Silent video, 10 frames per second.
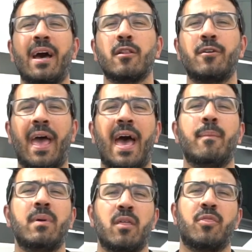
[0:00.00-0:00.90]
Mallard
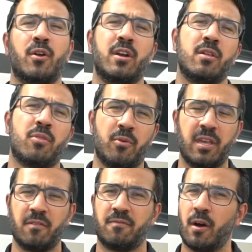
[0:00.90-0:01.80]
M
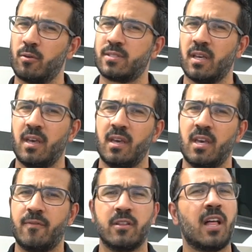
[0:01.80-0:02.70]
thirty-three. Folks,
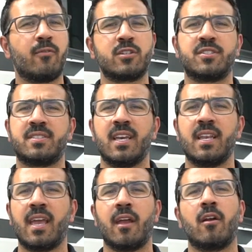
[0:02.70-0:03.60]
if you love what you're seeing
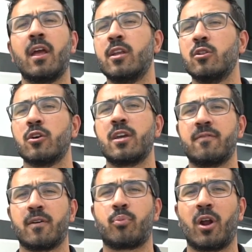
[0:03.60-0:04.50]
here and you're looking
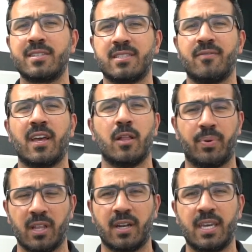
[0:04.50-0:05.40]
for price and
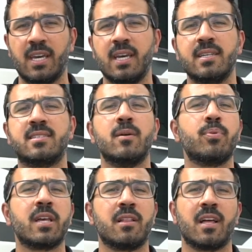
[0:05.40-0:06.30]
availability,
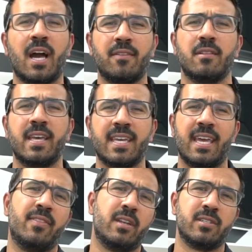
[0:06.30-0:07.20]
simply click on the link
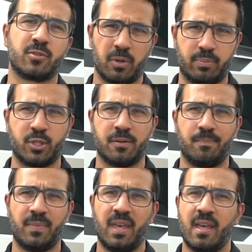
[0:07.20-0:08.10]
in the description.
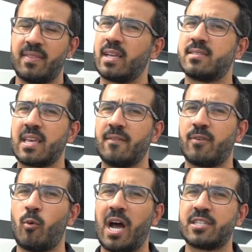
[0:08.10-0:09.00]
Thanks again for
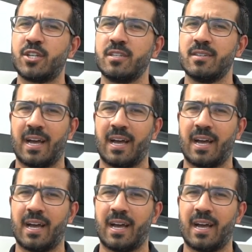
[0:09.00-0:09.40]
watching.